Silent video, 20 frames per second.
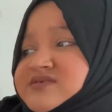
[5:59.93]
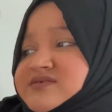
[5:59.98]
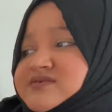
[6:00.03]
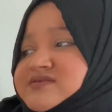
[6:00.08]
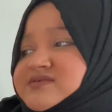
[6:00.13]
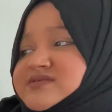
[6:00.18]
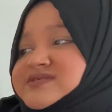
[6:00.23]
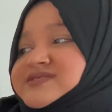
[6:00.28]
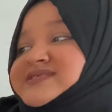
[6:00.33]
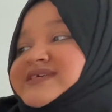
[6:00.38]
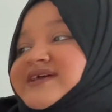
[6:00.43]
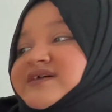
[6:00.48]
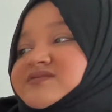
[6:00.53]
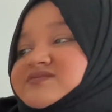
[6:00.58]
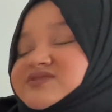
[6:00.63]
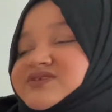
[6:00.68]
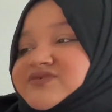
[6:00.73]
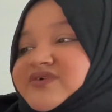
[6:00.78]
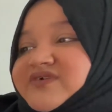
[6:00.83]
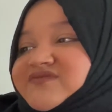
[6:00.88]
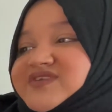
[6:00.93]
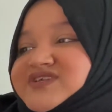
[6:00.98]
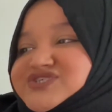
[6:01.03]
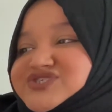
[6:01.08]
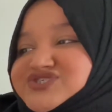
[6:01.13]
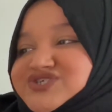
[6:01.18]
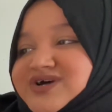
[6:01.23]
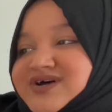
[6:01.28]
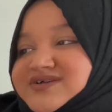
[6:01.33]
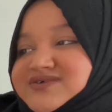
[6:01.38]
Yelled the Gruffalo's
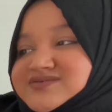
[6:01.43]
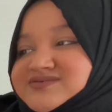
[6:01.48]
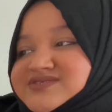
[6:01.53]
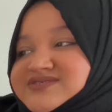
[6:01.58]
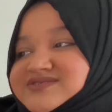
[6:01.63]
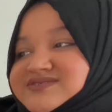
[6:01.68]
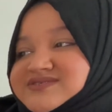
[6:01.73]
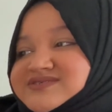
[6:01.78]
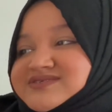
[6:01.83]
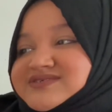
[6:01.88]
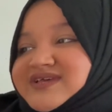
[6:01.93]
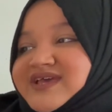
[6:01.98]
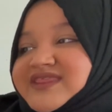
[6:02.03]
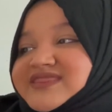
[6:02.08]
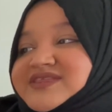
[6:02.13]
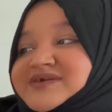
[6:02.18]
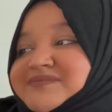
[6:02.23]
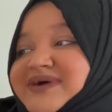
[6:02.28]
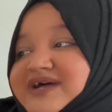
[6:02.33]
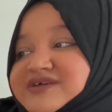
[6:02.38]
child. The mouse